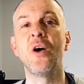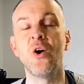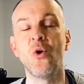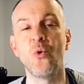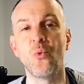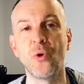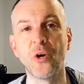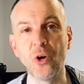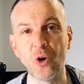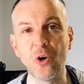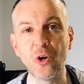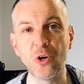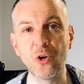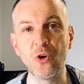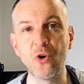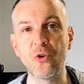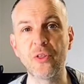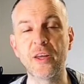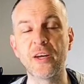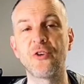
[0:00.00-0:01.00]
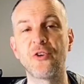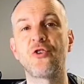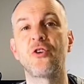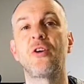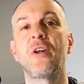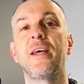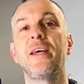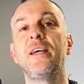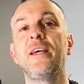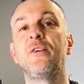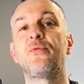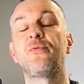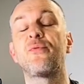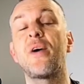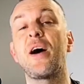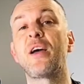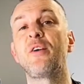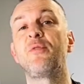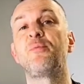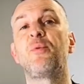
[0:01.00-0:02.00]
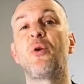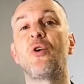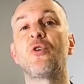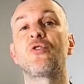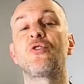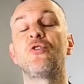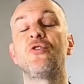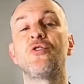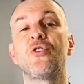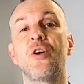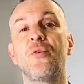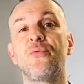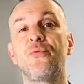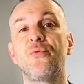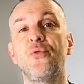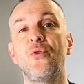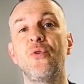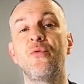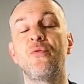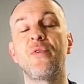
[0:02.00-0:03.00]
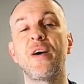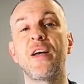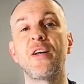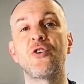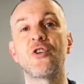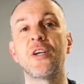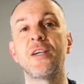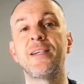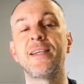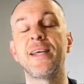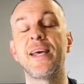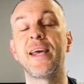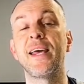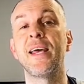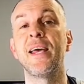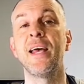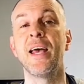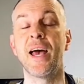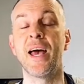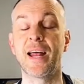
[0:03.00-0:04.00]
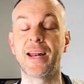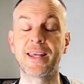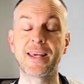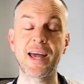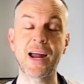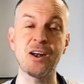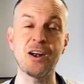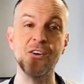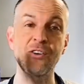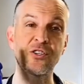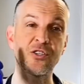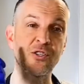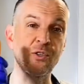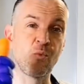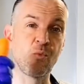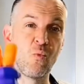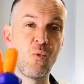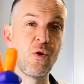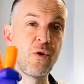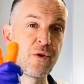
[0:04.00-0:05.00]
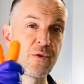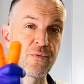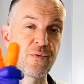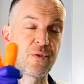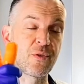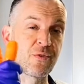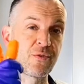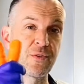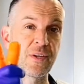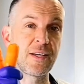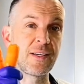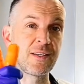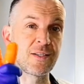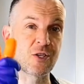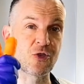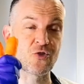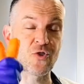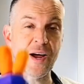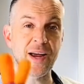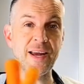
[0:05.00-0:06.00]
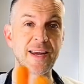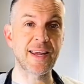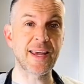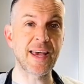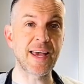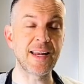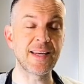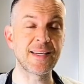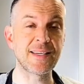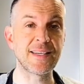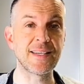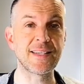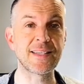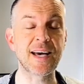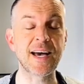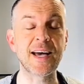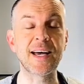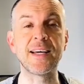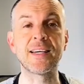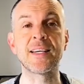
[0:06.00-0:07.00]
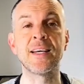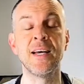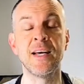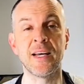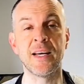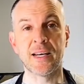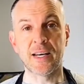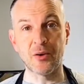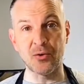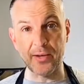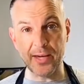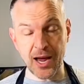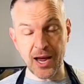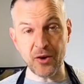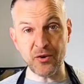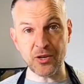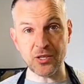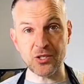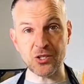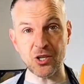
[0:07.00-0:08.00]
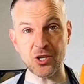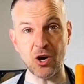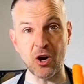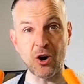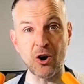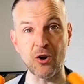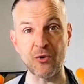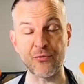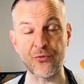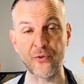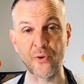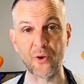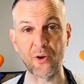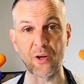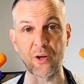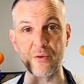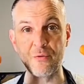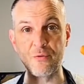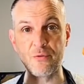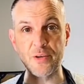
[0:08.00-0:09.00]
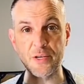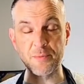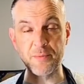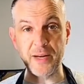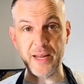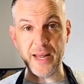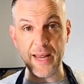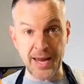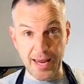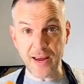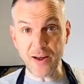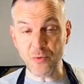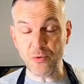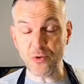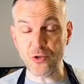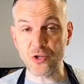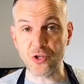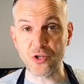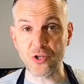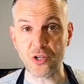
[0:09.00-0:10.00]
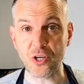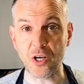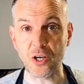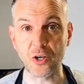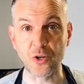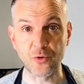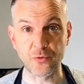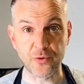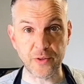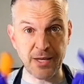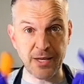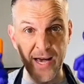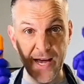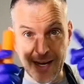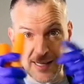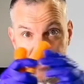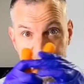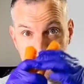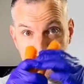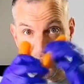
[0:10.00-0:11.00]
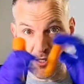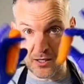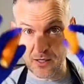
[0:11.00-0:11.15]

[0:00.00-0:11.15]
we all know that you should eat 5 portions of fruit and veg a day, and carrots is a wonderful thing to try and get into your diet. Now, carrots are full of vitamin A, which is good for the eyes,